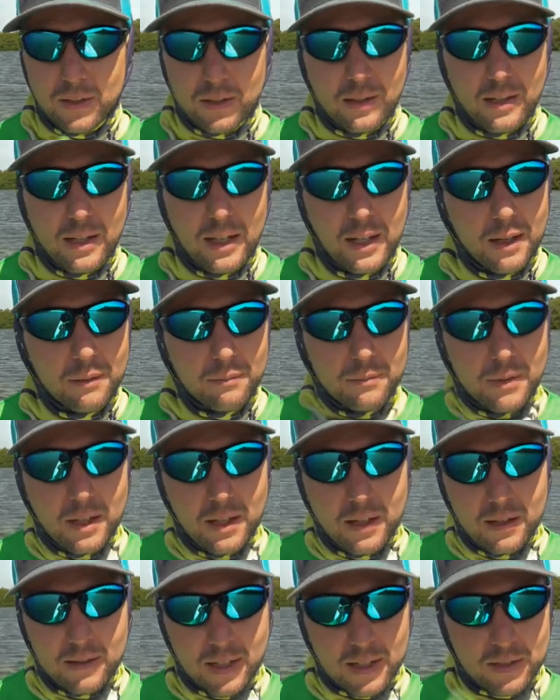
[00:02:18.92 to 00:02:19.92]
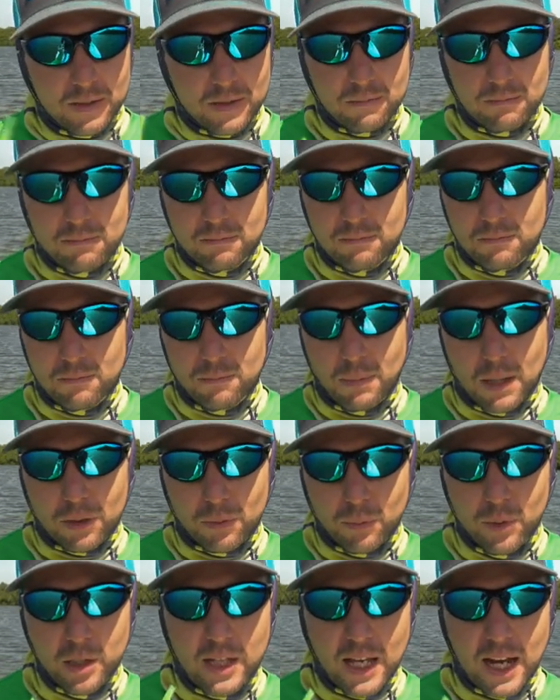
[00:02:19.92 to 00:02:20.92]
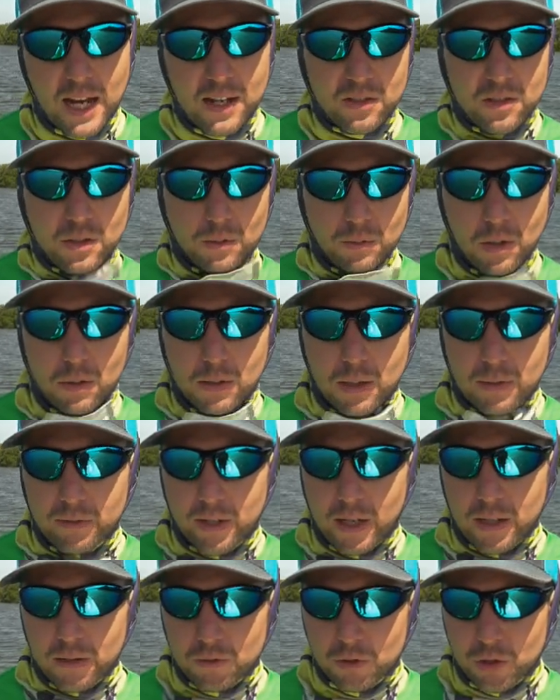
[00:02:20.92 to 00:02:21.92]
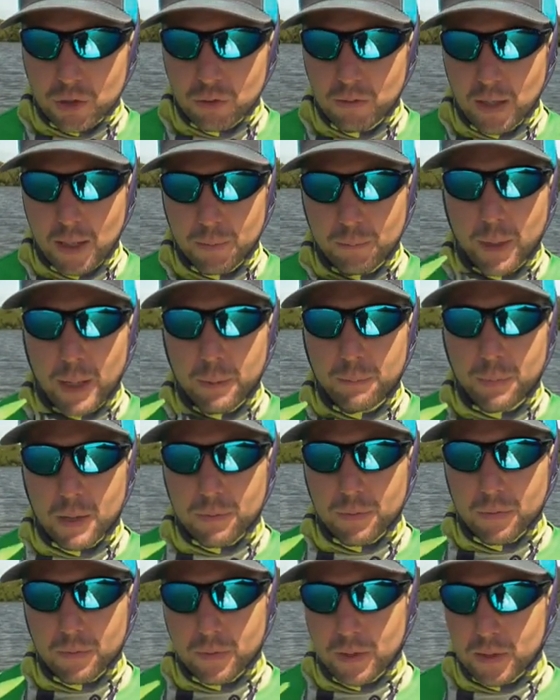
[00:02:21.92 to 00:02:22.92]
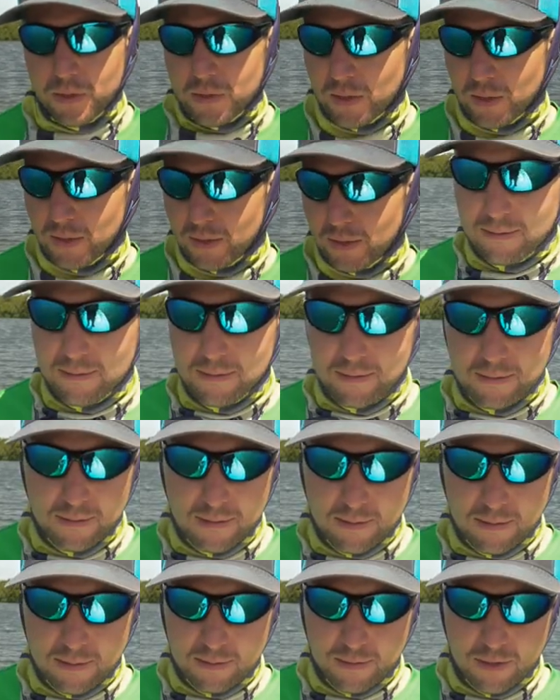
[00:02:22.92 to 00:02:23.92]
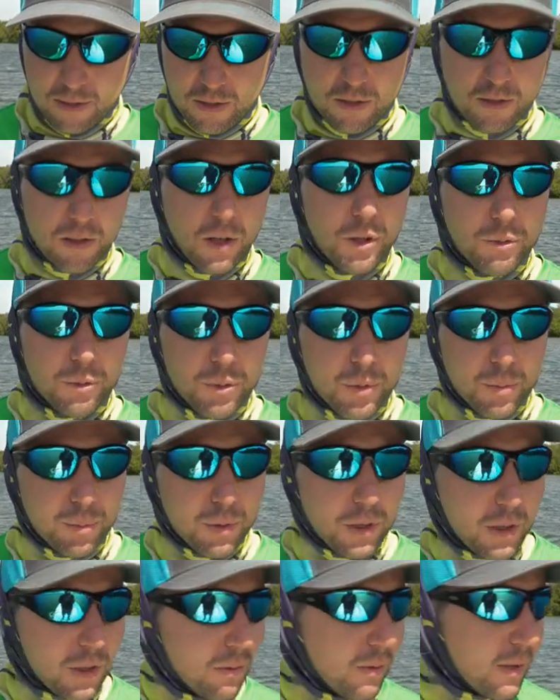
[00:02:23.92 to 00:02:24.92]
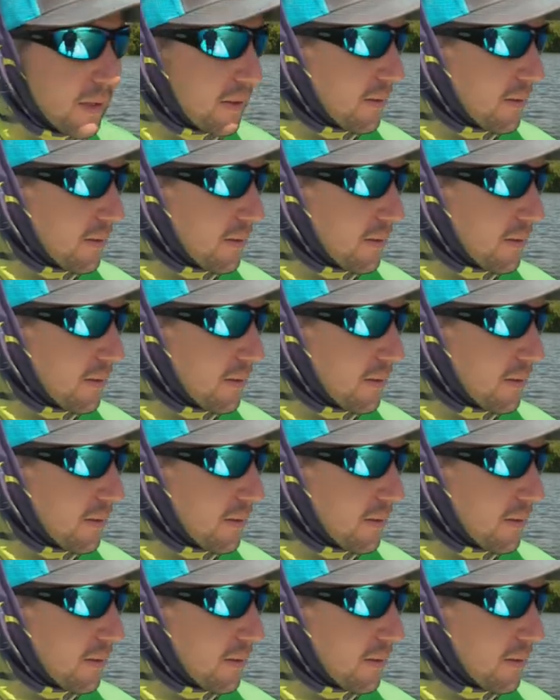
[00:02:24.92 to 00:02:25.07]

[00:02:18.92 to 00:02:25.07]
and uh, that's about three casts in a row I've gotten chewed up by puffer fish. You know, they can go through them pretty quick,